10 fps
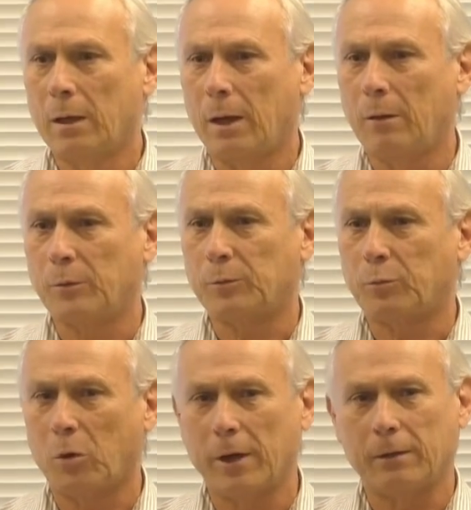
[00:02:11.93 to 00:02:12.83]
I was
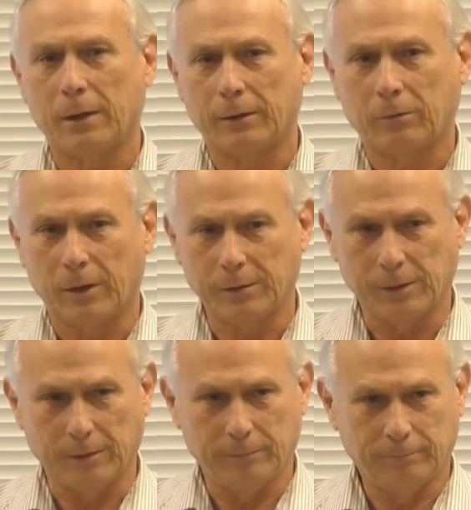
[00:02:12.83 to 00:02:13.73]
praying like
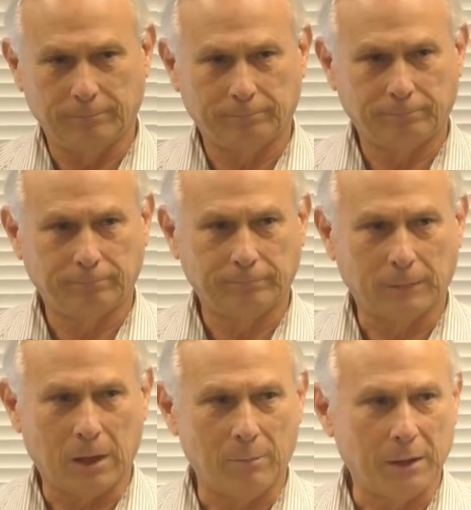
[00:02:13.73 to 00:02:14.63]
crazy.
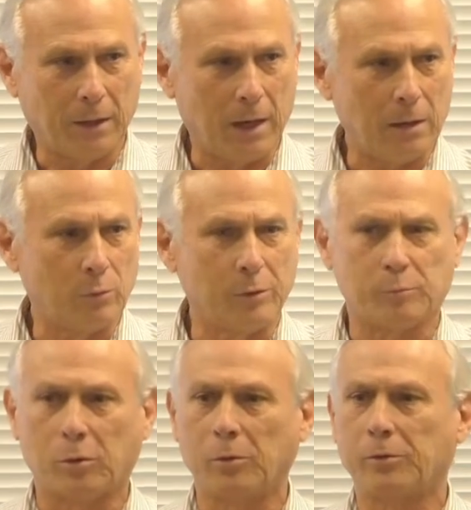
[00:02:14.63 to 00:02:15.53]
I mean, I was
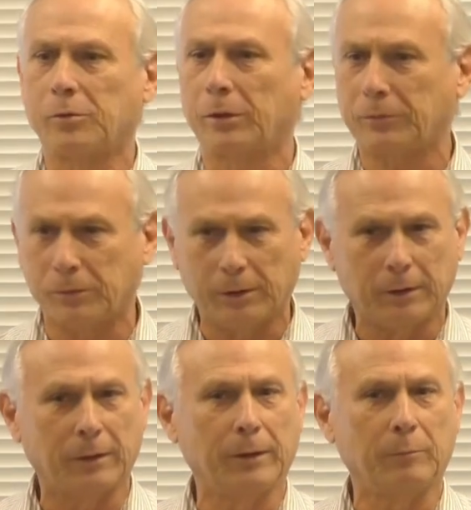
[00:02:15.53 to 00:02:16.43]

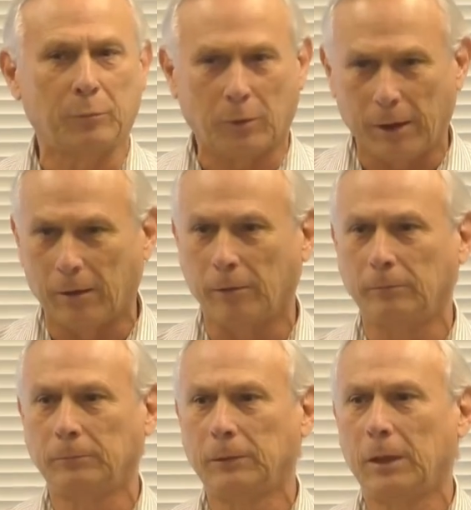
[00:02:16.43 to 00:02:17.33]
persistent in prayer.
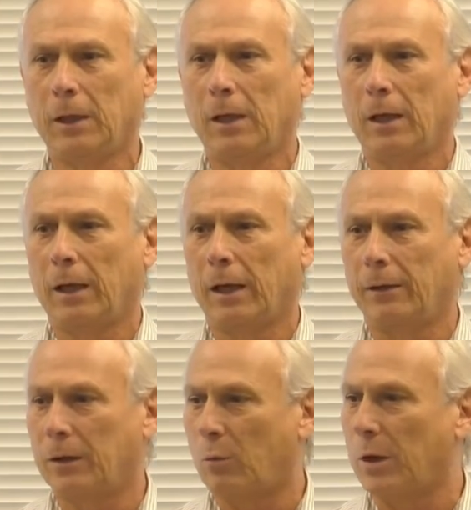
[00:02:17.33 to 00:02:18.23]

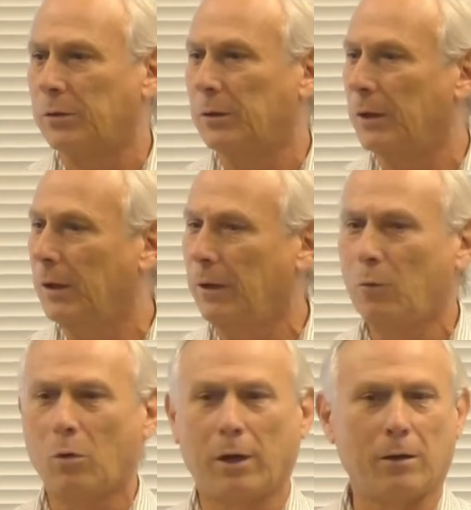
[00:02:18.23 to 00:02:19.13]
And there wasn't any
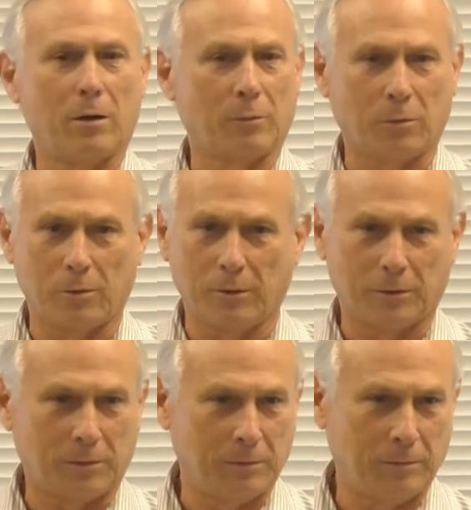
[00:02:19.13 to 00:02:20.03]
way on
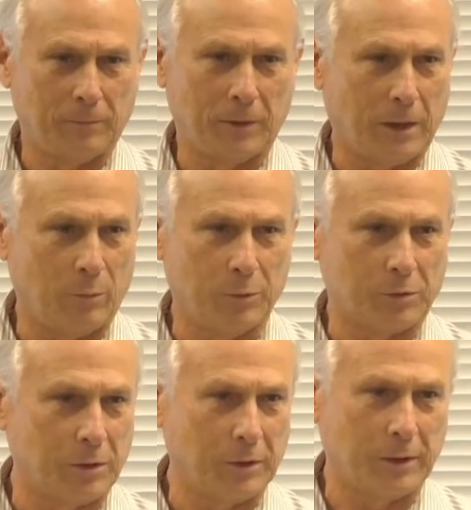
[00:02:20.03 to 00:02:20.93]
earth that I
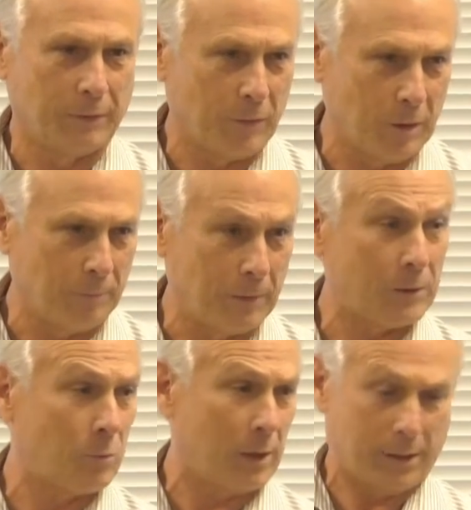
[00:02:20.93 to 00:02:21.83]
was going to give up.
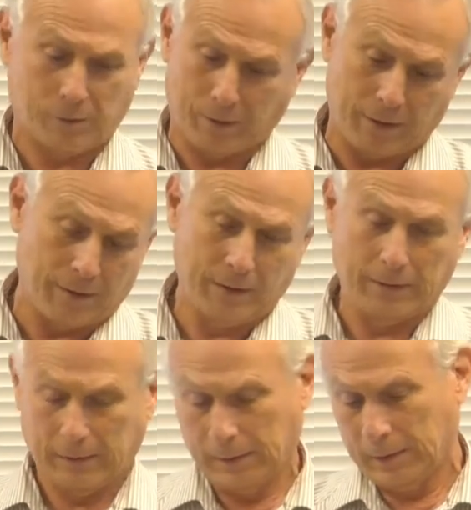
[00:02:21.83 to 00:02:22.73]
That's why I say,
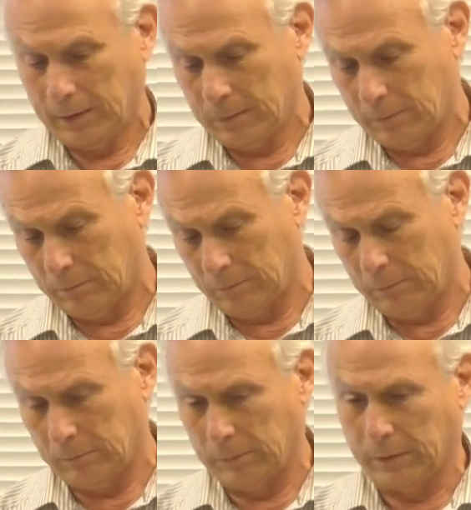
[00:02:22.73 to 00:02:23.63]

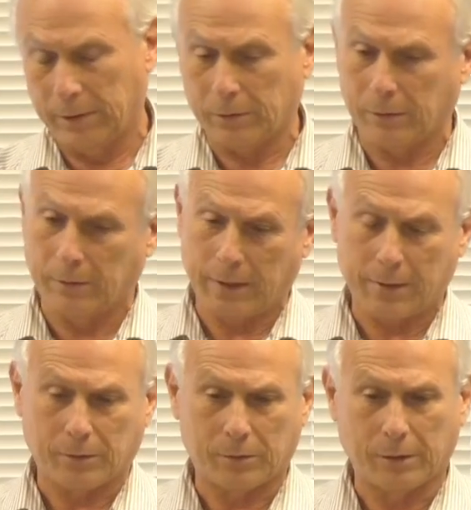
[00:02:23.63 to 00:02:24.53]
at least in
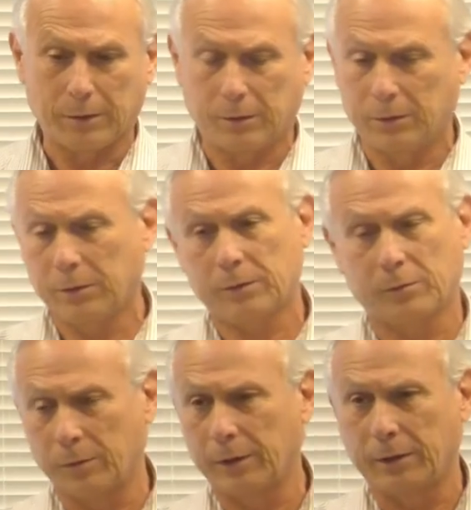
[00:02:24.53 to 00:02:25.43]
that extent, you
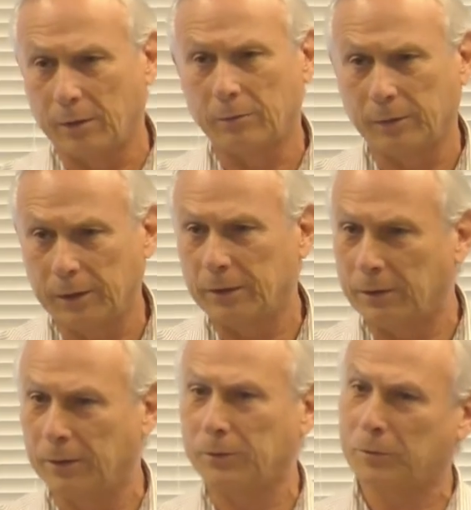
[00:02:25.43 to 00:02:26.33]
just really don't need
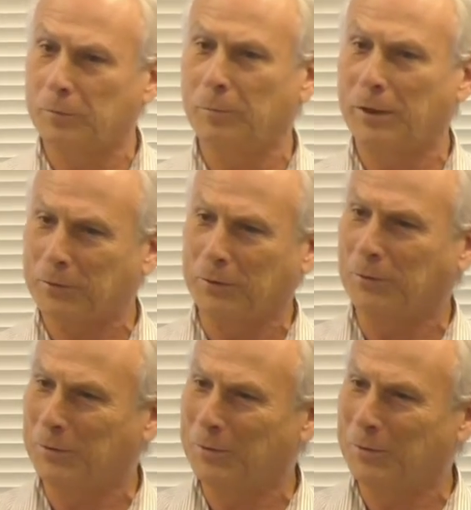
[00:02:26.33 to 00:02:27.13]
this message.